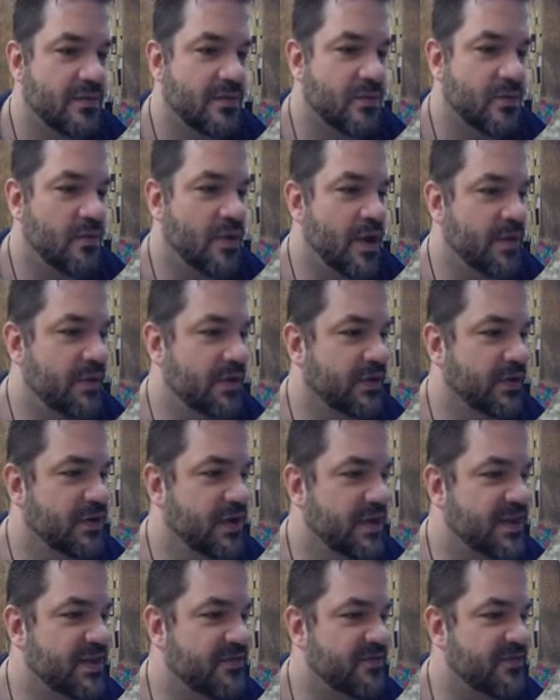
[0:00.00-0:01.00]
When we look
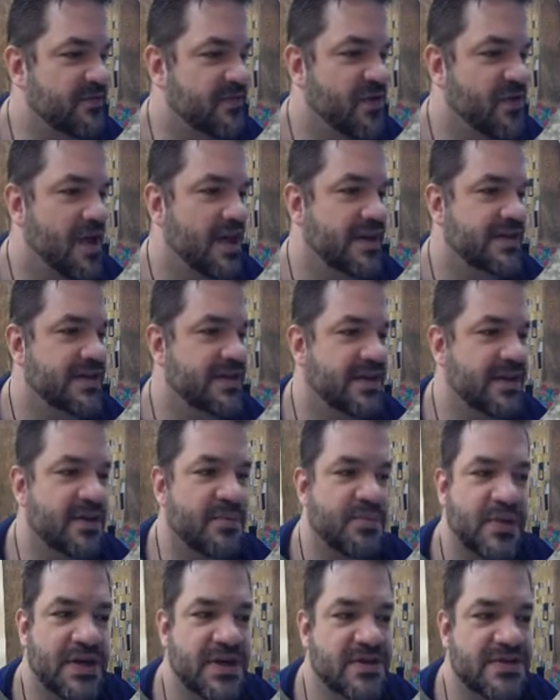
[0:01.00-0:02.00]
at the front, it
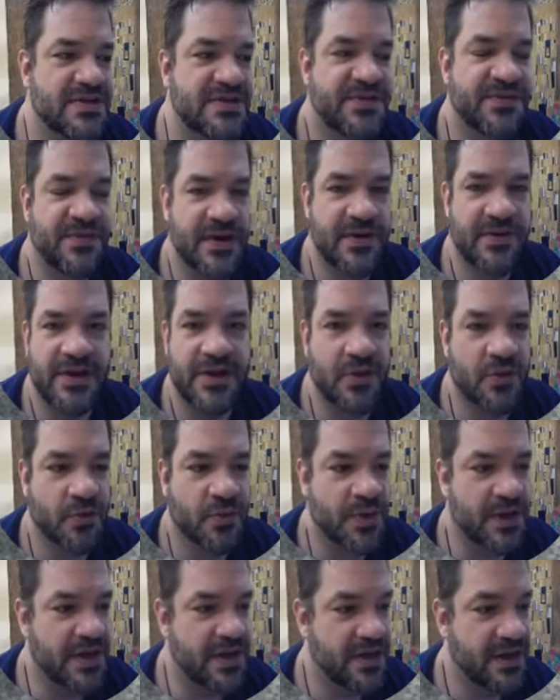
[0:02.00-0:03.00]
appears very
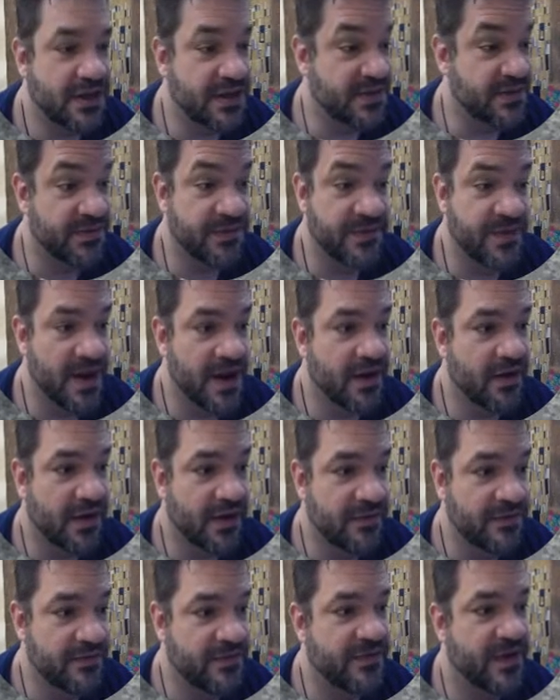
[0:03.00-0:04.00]
Greek. It's very,
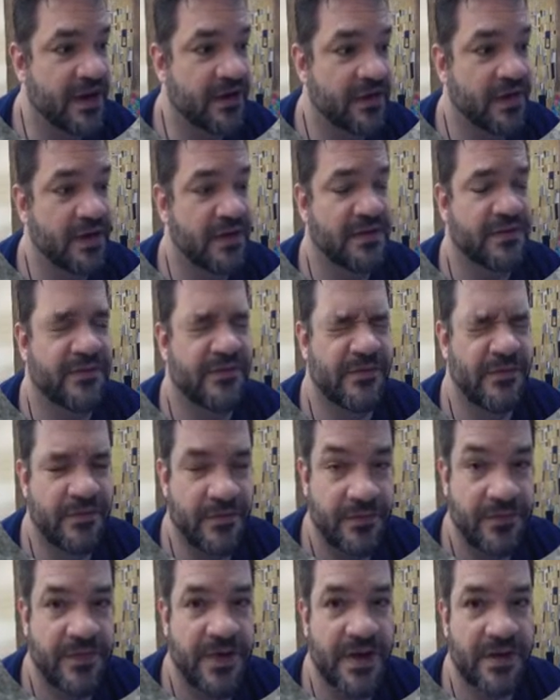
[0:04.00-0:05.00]
very,
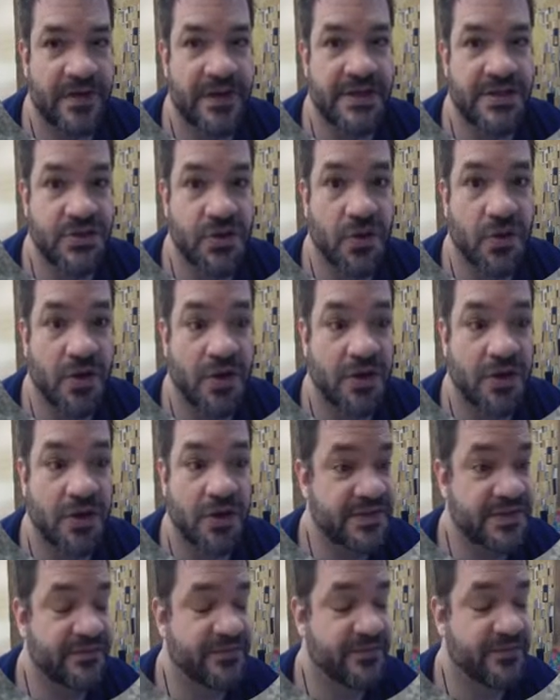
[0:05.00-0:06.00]
very tall.
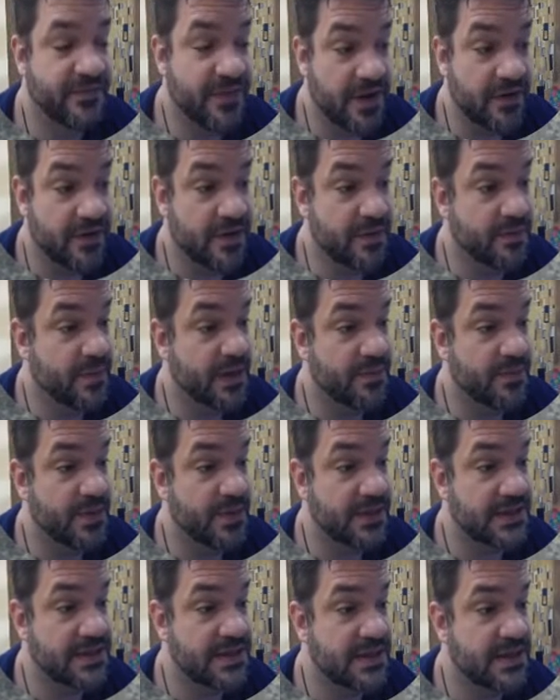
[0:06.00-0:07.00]
It's a very big
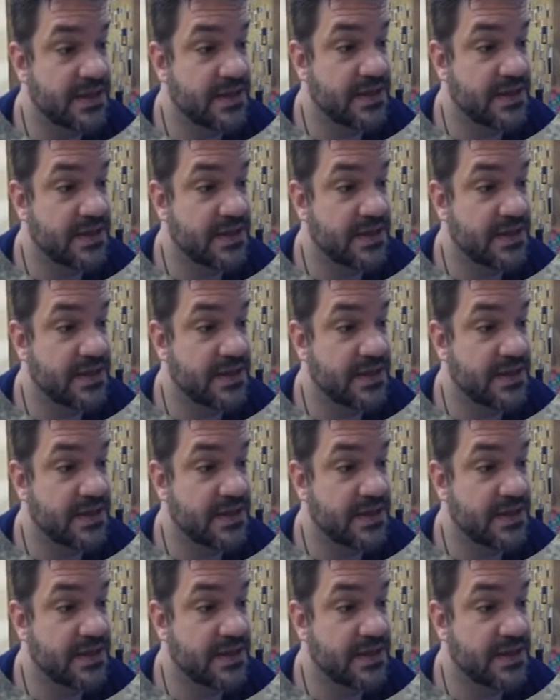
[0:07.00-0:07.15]
building.